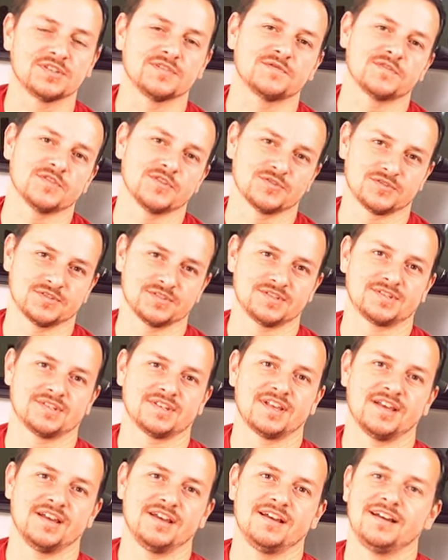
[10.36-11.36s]
the focus?
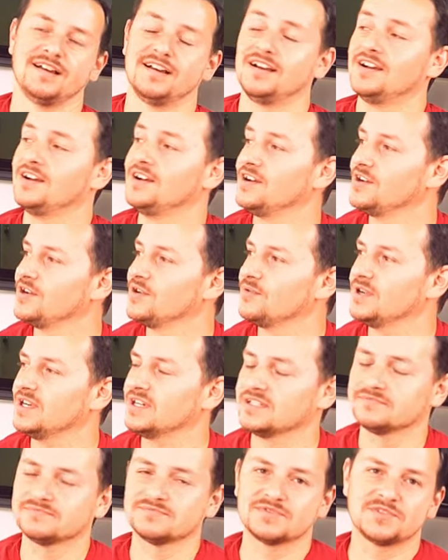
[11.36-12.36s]

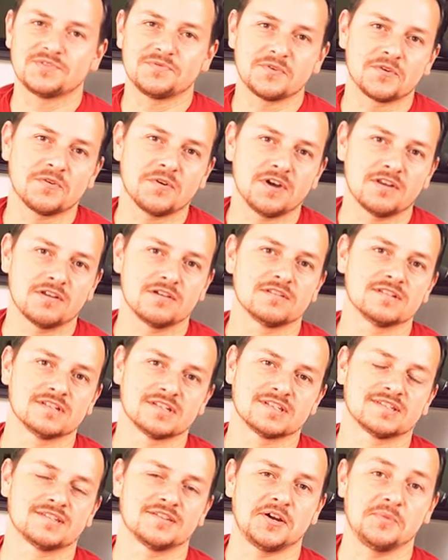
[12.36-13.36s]
Well, to be quite
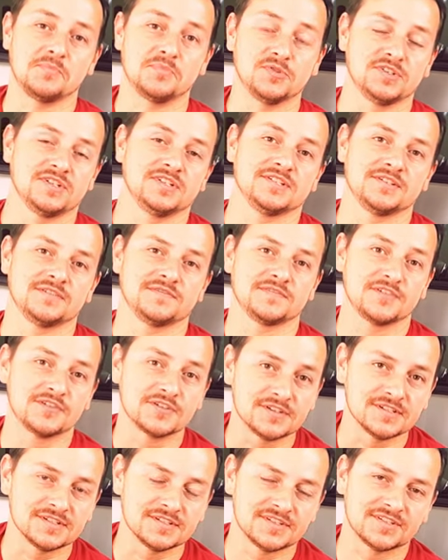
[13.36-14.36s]
honest, I'm pushing the
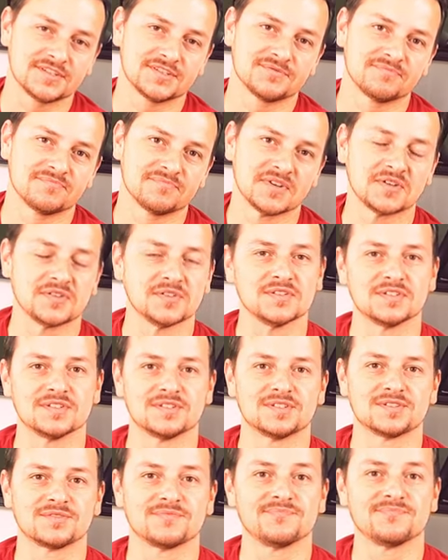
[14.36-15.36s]
focus because